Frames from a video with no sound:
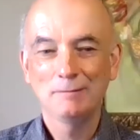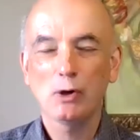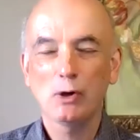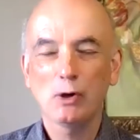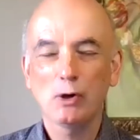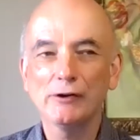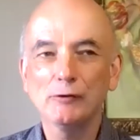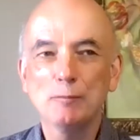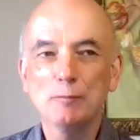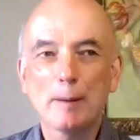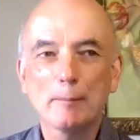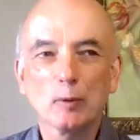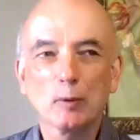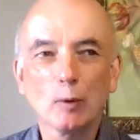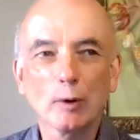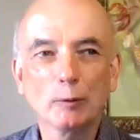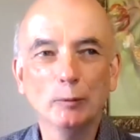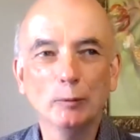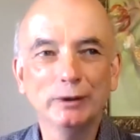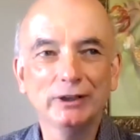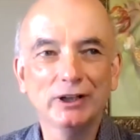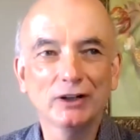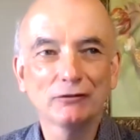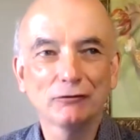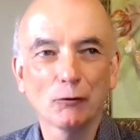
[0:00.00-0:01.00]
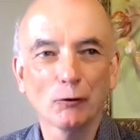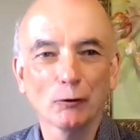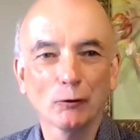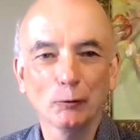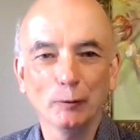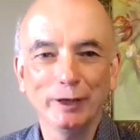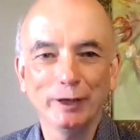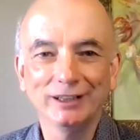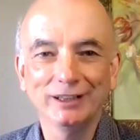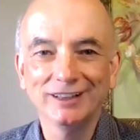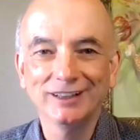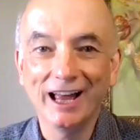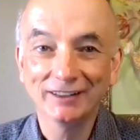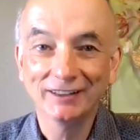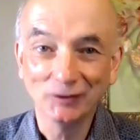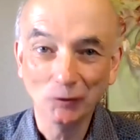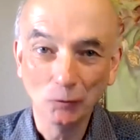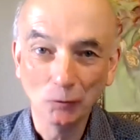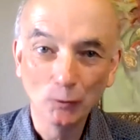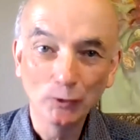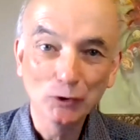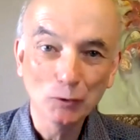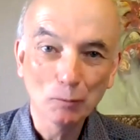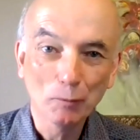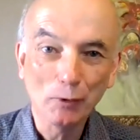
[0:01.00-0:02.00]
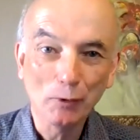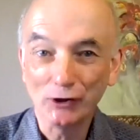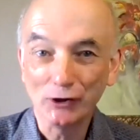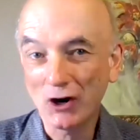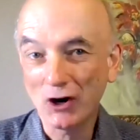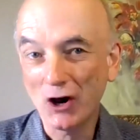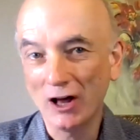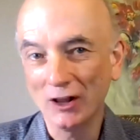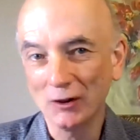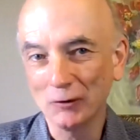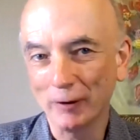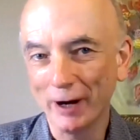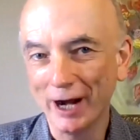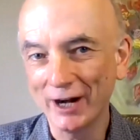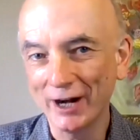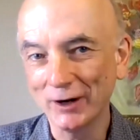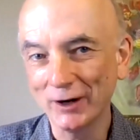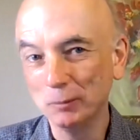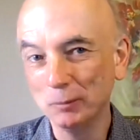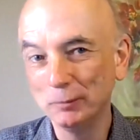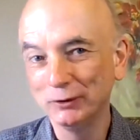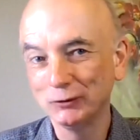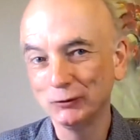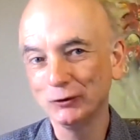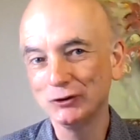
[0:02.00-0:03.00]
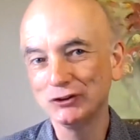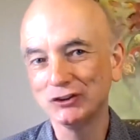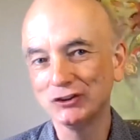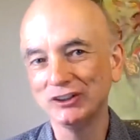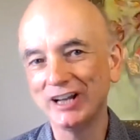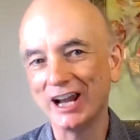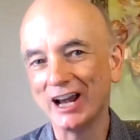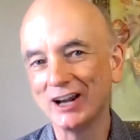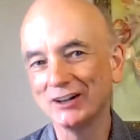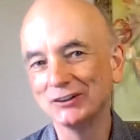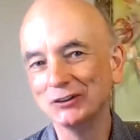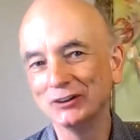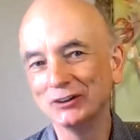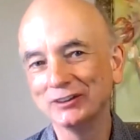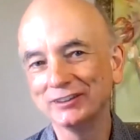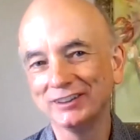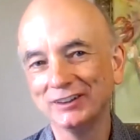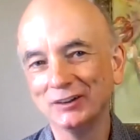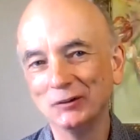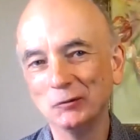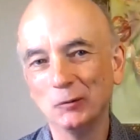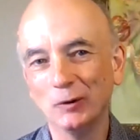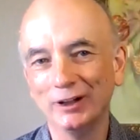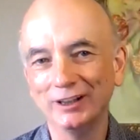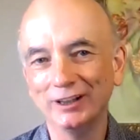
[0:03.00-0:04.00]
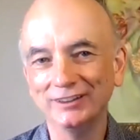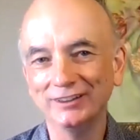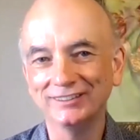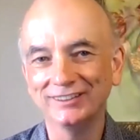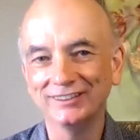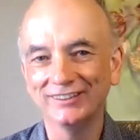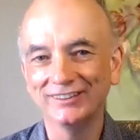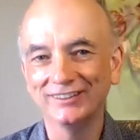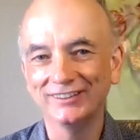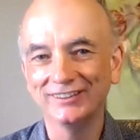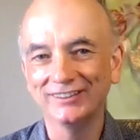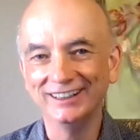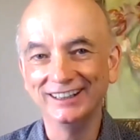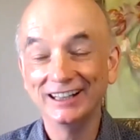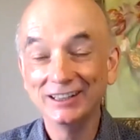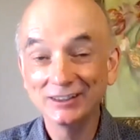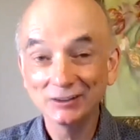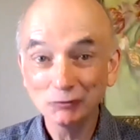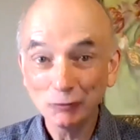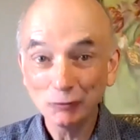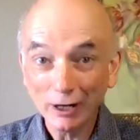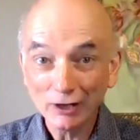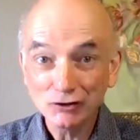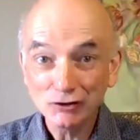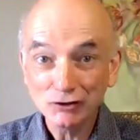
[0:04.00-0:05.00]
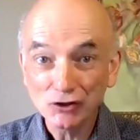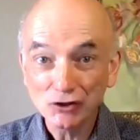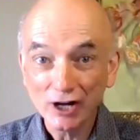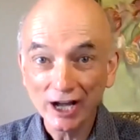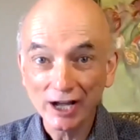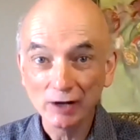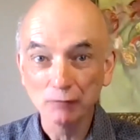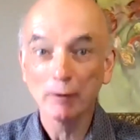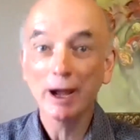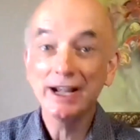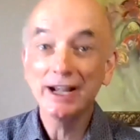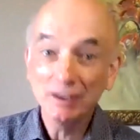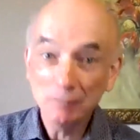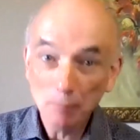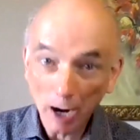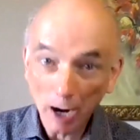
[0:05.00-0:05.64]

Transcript: Well, I remember when we did a photo reading class in Winter Park, Colorado, Patricia Danielson was the instructor, and Randy